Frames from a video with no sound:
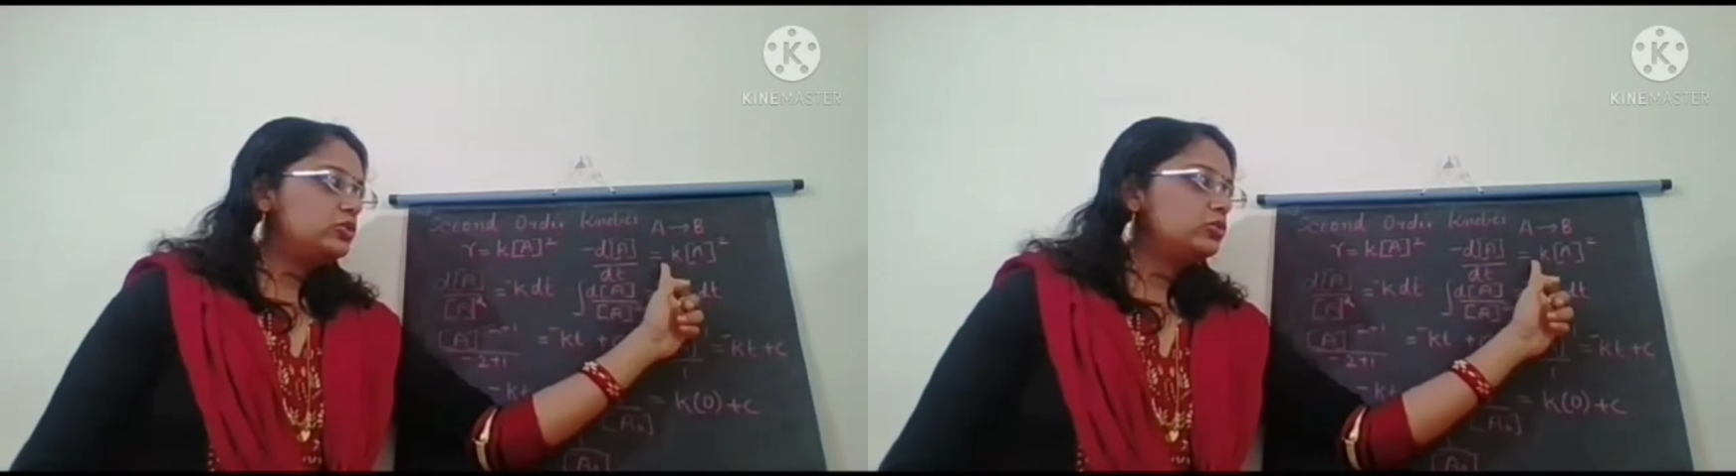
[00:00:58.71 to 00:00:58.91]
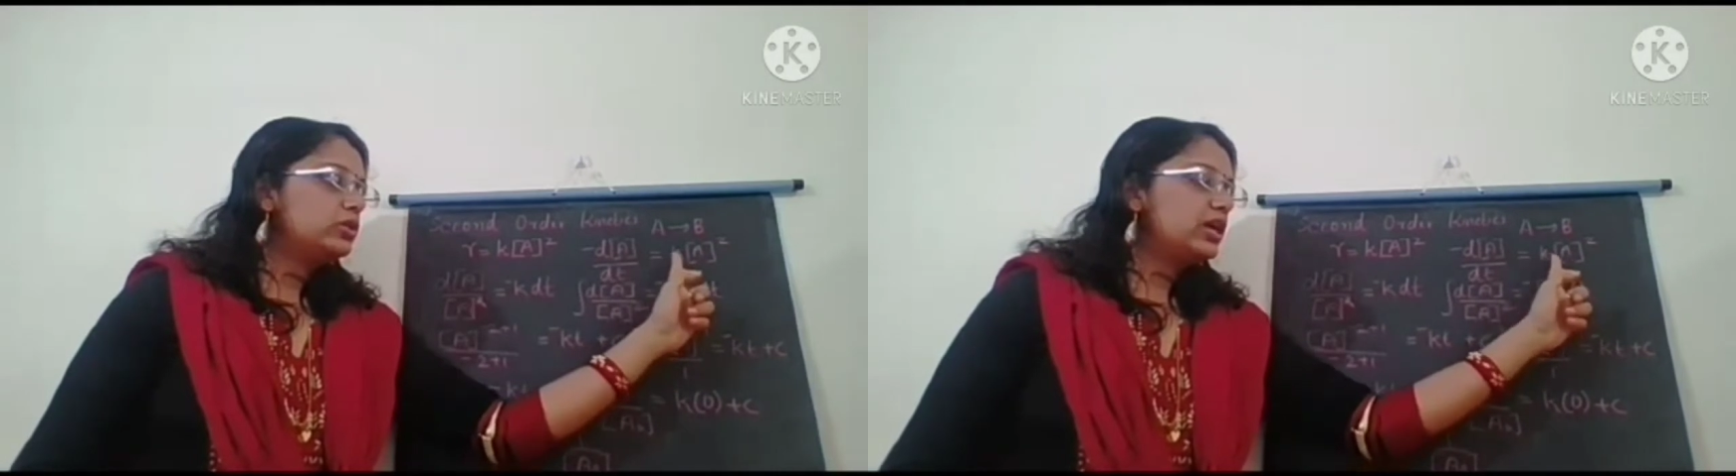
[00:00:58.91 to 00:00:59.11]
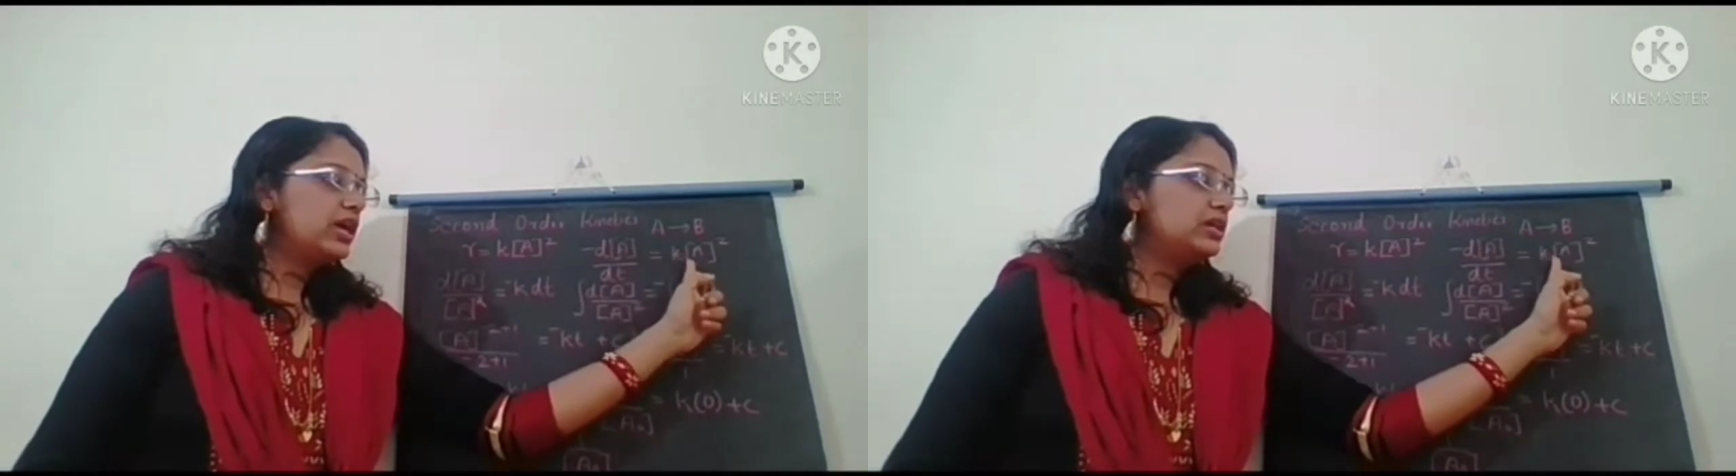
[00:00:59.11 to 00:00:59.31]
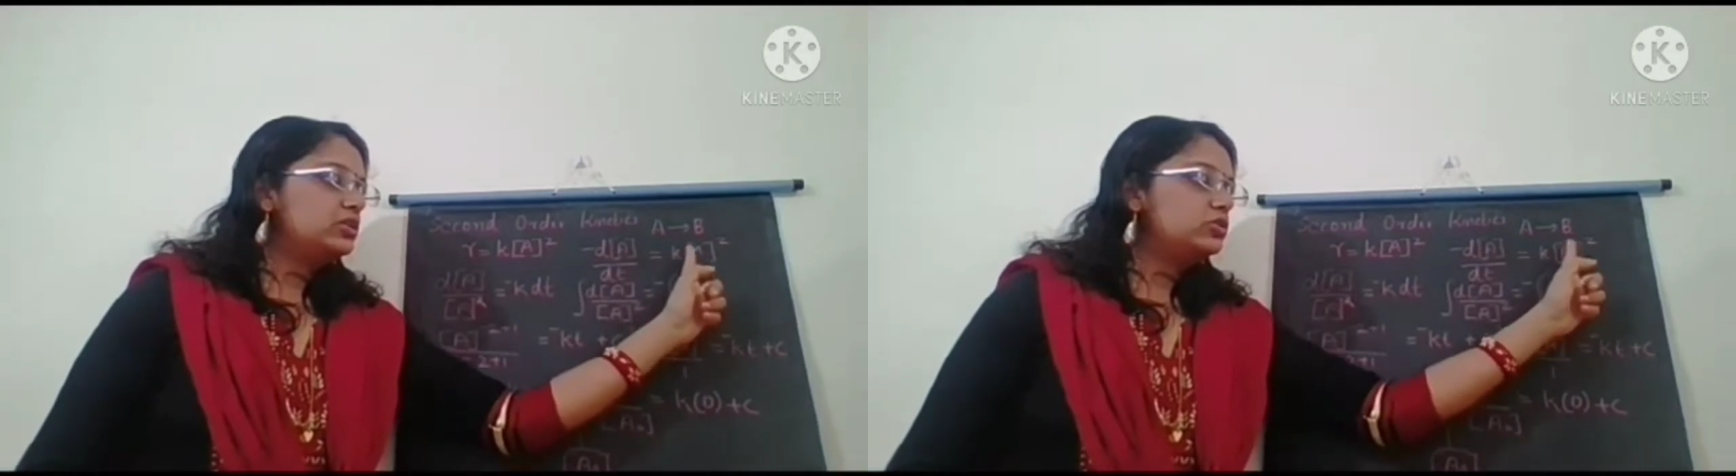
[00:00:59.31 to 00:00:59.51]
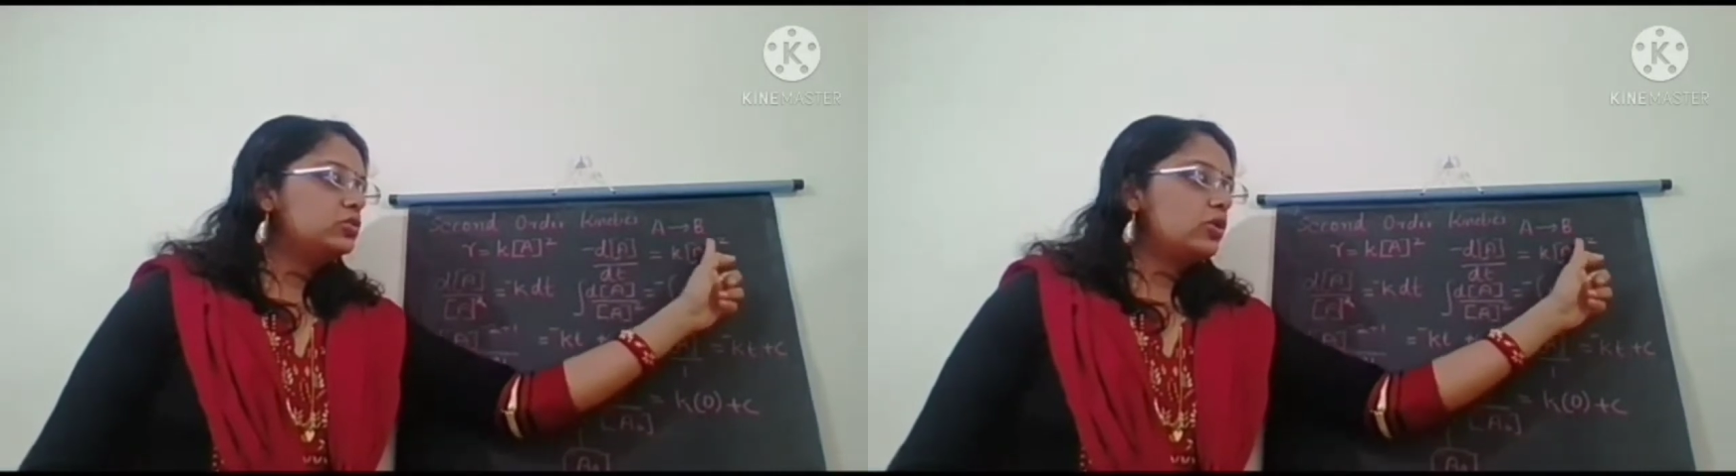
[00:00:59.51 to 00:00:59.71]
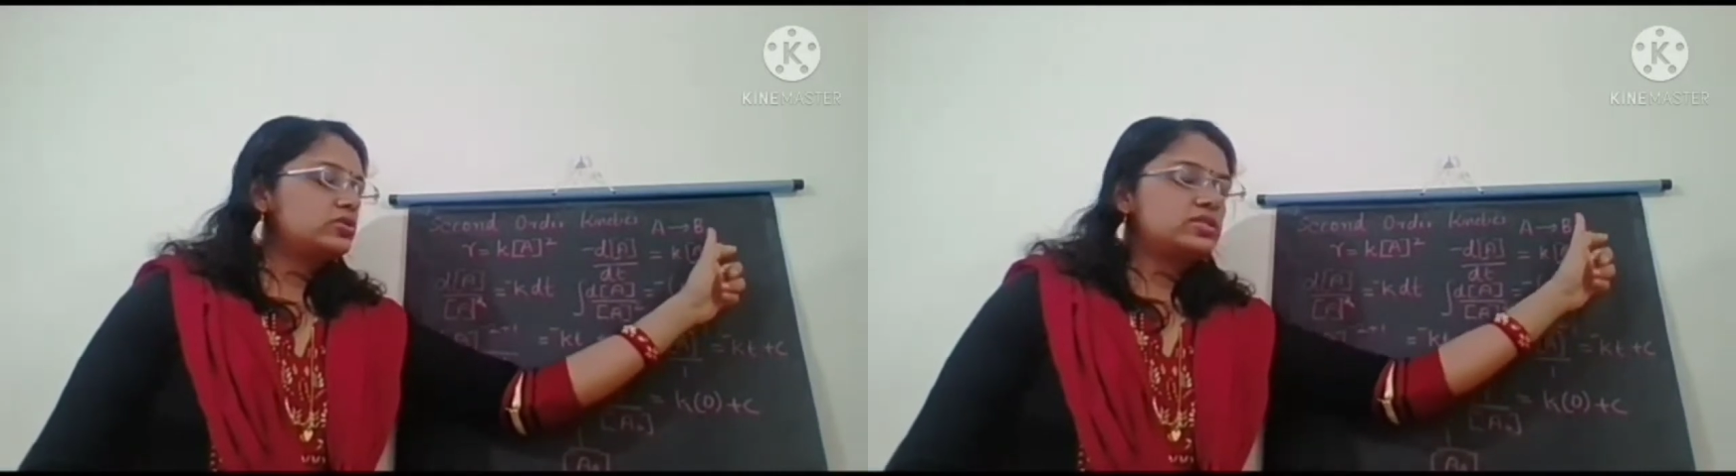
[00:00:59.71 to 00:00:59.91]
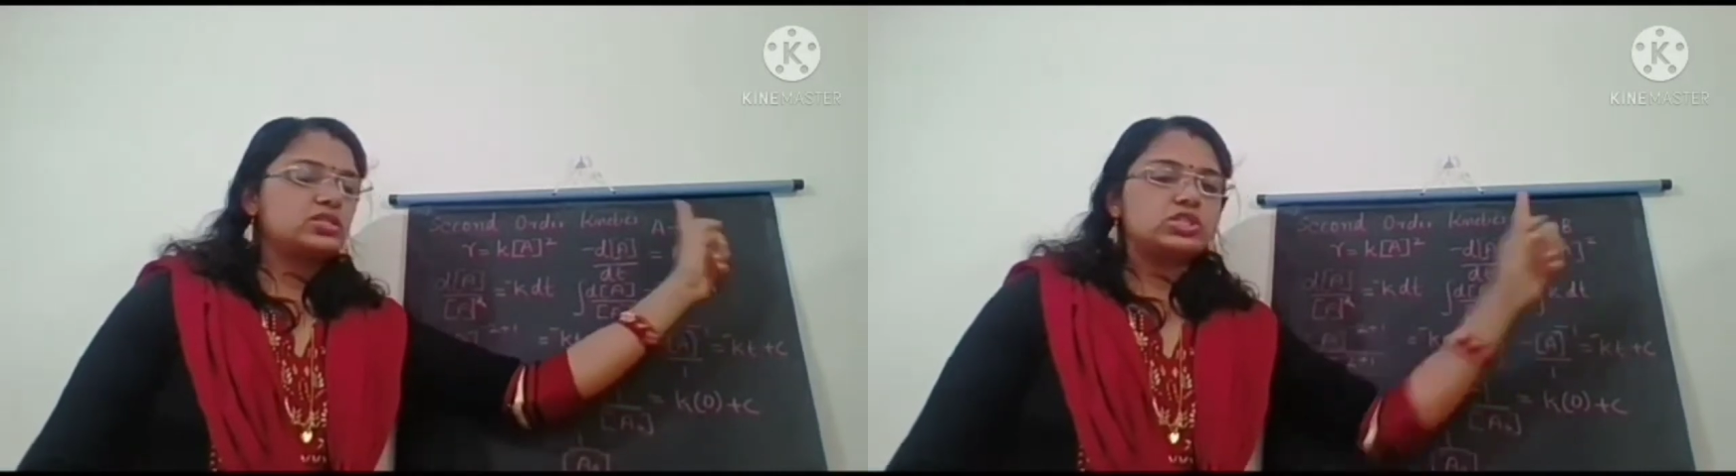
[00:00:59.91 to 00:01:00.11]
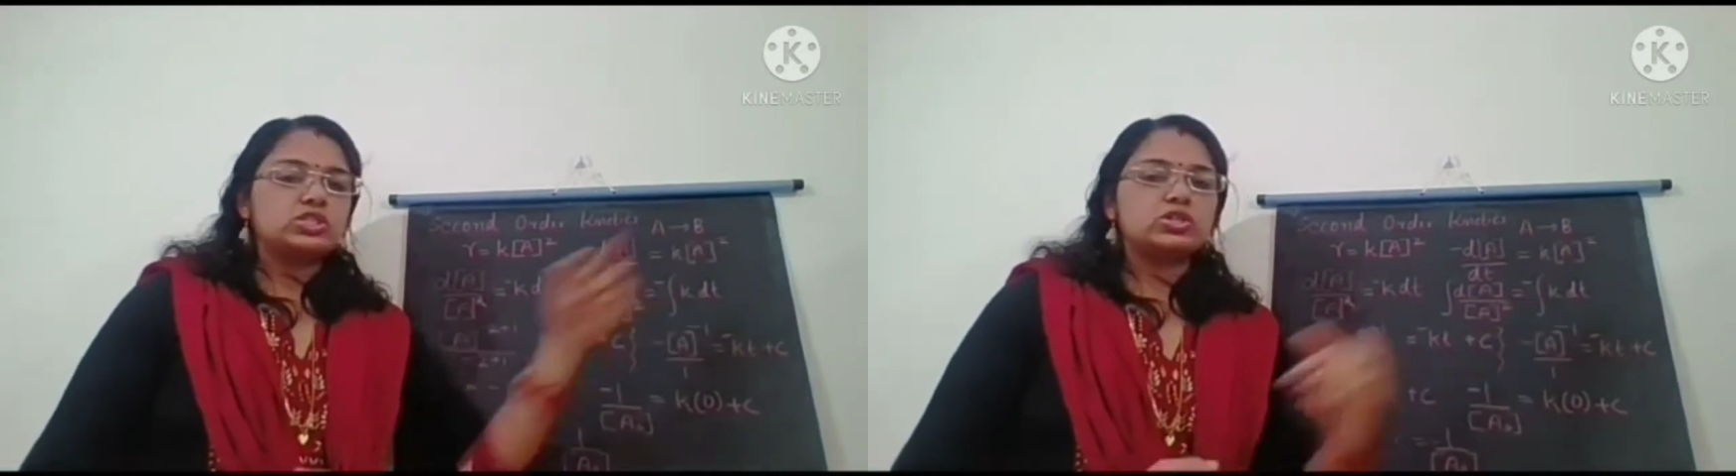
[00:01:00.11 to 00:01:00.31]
to K into concentration